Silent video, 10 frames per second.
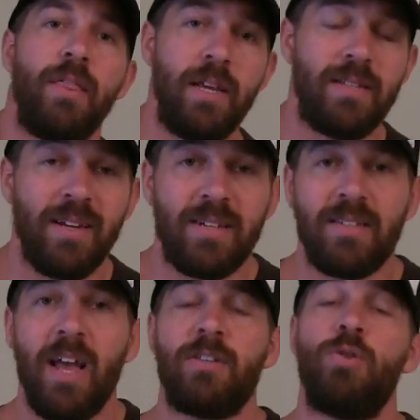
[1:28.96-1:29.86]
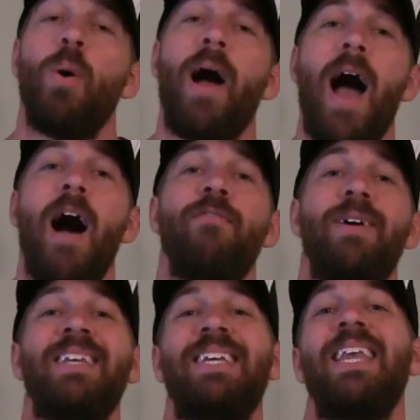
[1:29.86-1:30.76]
the success you will have
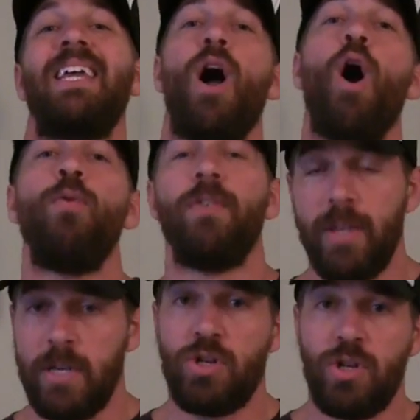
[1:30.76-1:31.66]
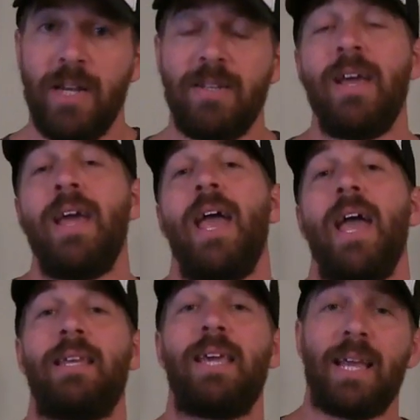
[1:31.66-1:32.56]
in getting over this shit
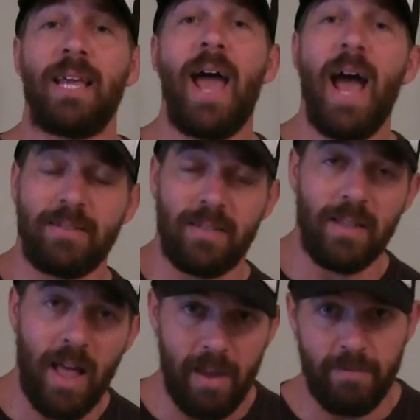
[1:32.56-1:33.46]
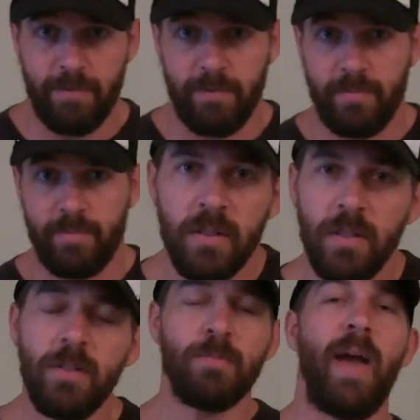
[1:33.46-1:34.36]
and kicking ass in life.
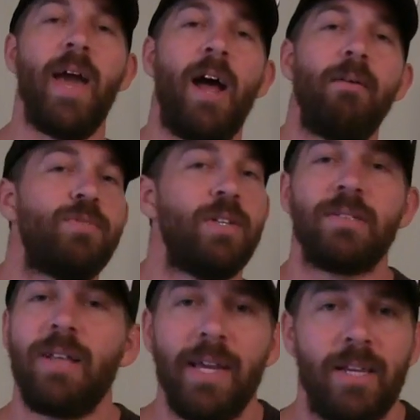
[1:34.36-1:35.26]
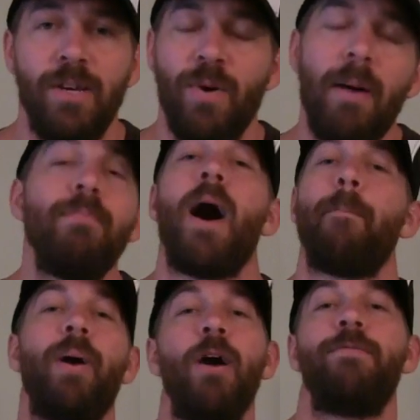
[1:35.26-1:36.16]
Look, man, I'm just like you. I'm
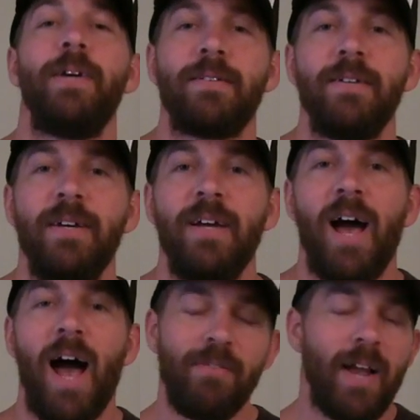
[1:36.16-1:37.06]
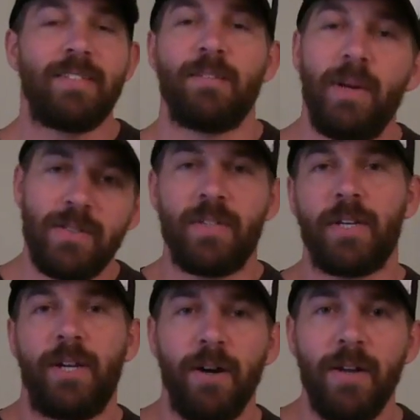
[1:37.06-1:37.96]
not perfect. I've got some
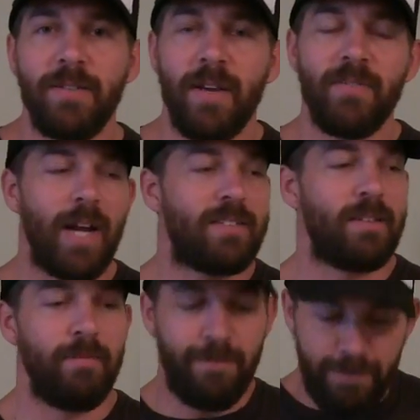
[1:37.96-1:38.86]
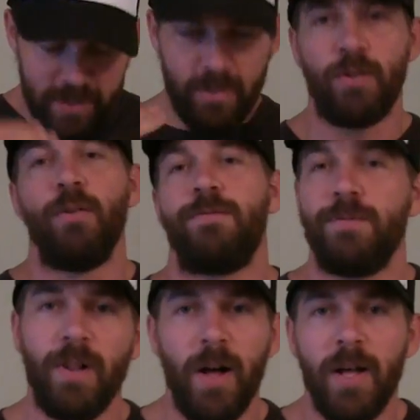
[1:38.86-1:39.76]
insecurities. I've got some physical
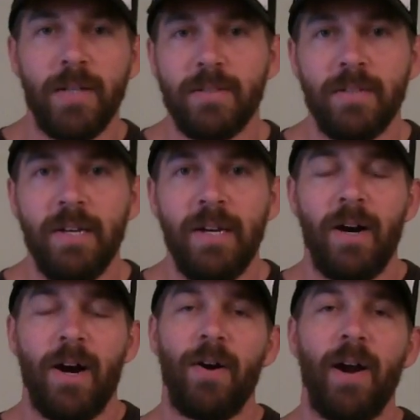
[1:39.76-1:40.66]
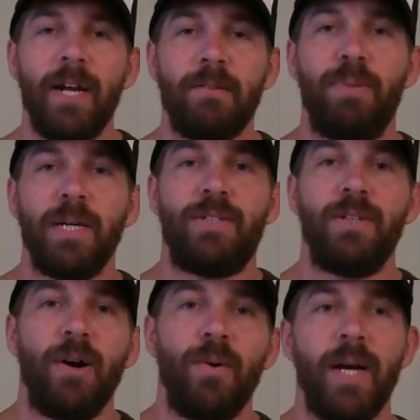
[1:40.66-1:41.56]
flaws, all right? But
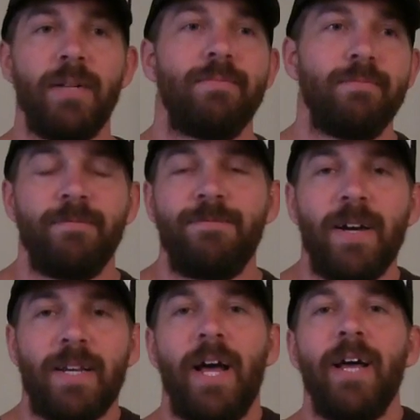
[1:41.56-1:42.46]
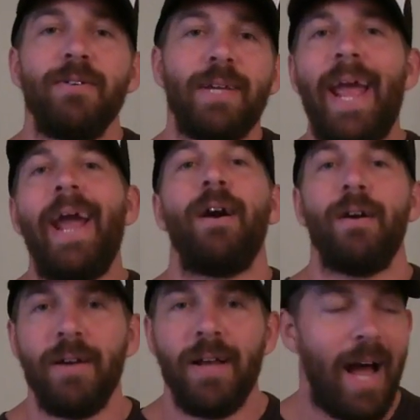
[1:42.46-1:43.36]
you know what? Fuck it, I don't
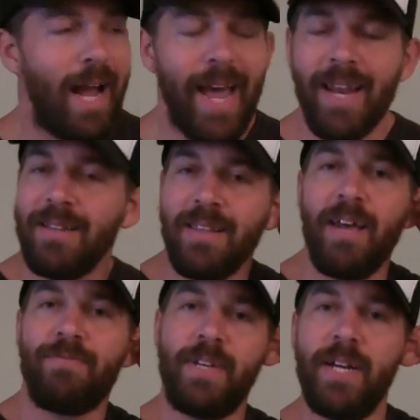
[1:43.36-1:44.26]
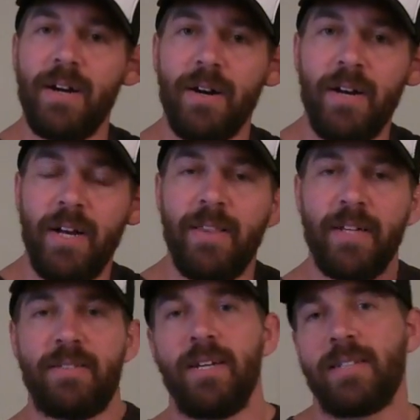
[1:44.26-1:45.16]
care. I got a left ear
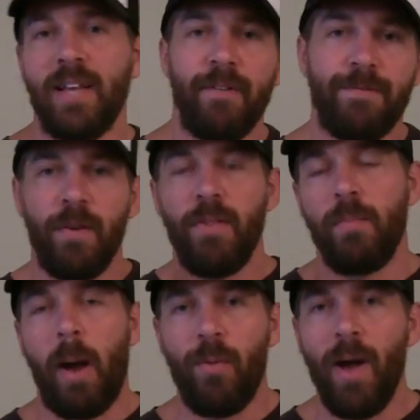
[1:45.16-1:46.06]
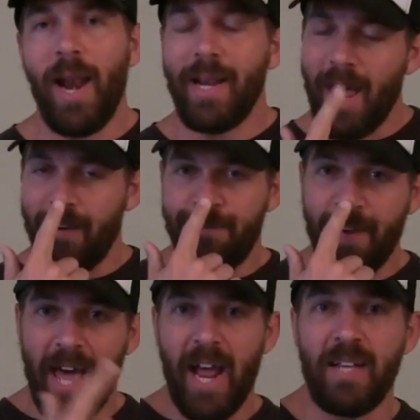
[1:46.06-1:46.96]
that sticks out further than my right. I got a
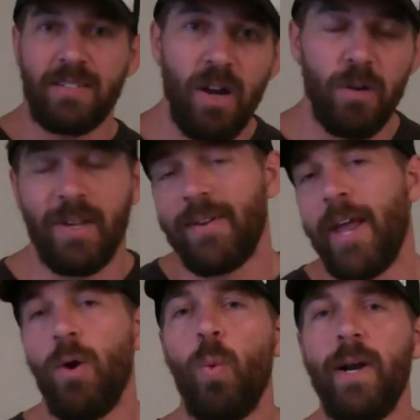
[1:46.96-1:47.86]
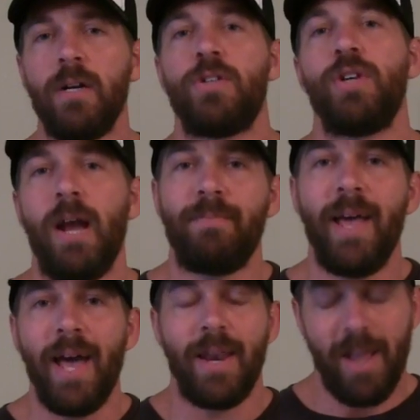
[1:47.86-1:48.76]
fat ass nose. I got a weird shaped
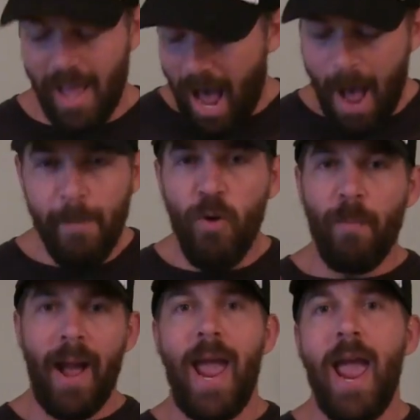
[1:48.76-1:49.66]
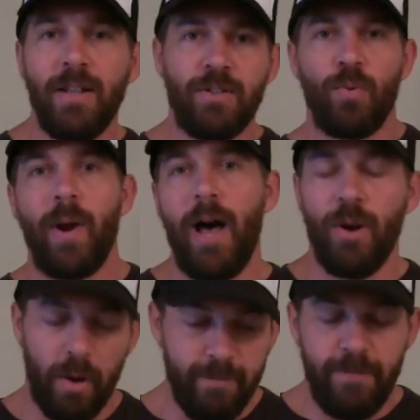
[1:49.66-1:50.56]
head. I move my hands
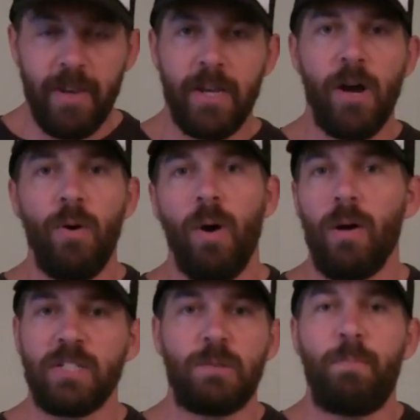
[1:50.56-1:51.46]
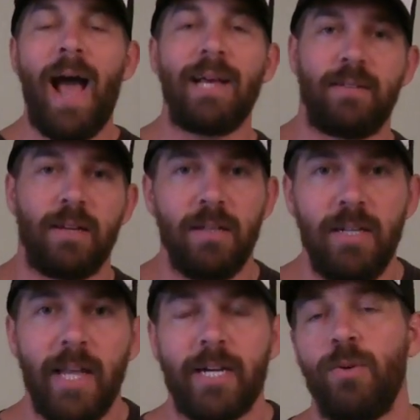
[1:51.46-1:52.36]
around on video all
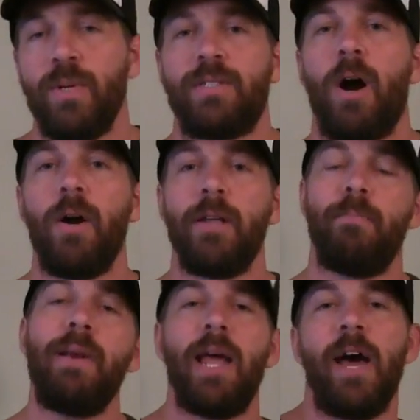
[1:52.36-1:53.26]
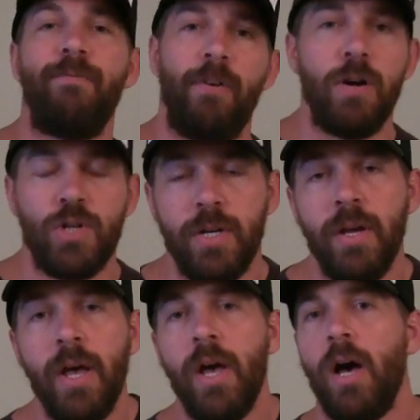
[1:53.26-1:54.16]
spastically like a retarded meathead
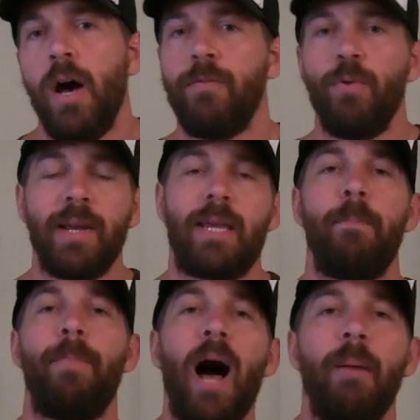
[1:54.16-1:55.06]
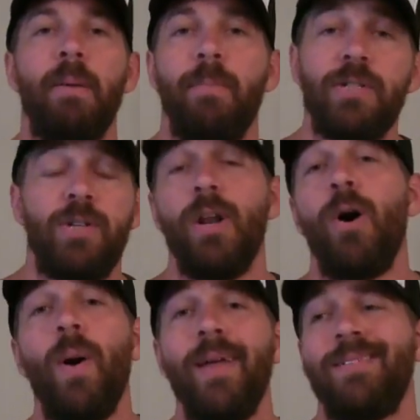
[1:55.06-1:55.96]
version of Ricky Bobby. But you
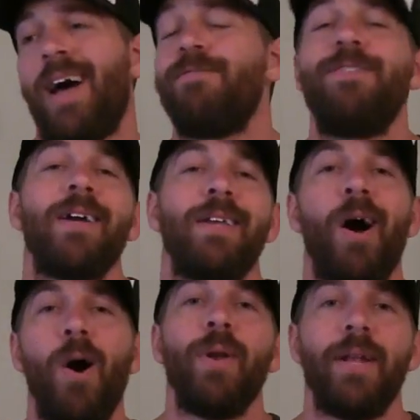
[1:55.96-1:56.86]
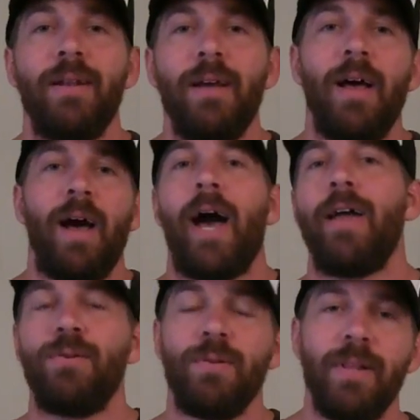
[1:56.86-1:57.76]
know what? I fucking own it.
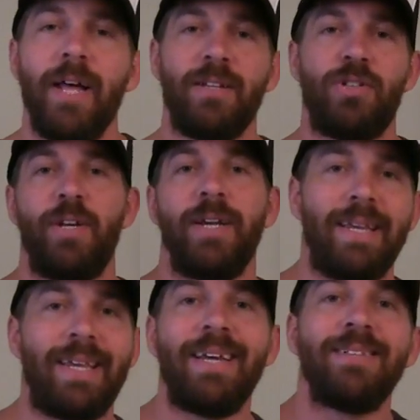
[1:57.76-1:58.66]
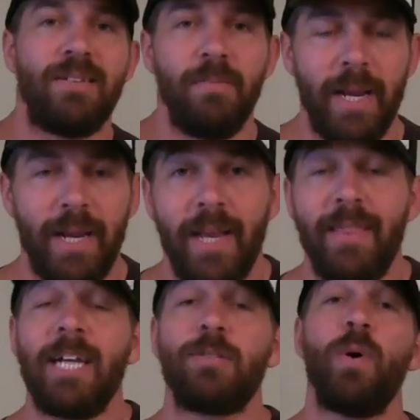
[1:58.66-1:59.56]
I don't let shit get to me.
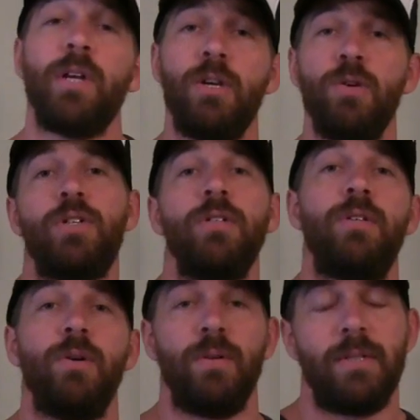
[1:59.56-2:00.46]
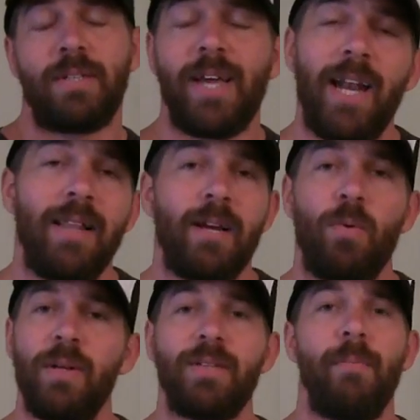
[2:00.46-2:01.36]
And that's what you should do. It's kind of like,
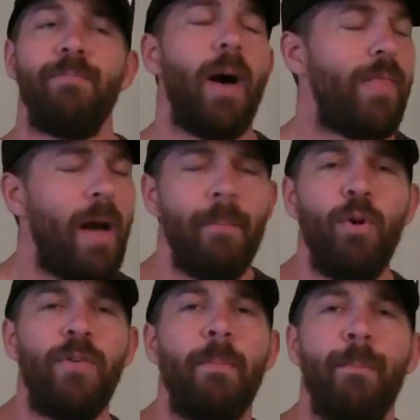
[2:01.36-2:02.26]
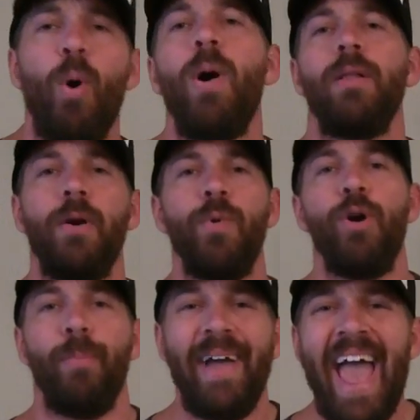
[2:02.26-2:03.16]
what is that, that movie Boiler
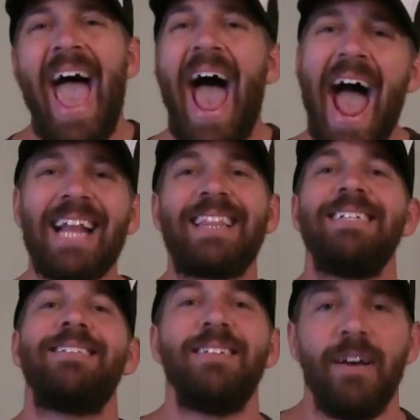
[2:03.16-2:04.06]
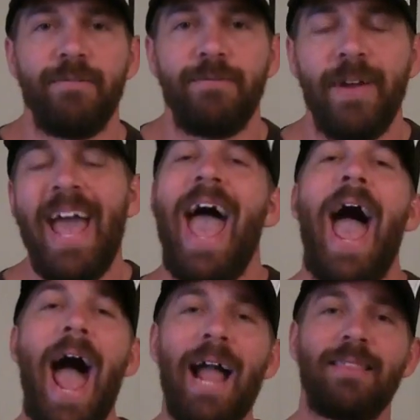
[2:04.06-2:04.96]
Room? Act as if.
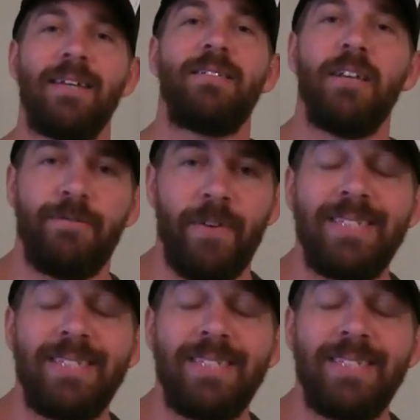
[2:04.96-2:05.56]
Act as if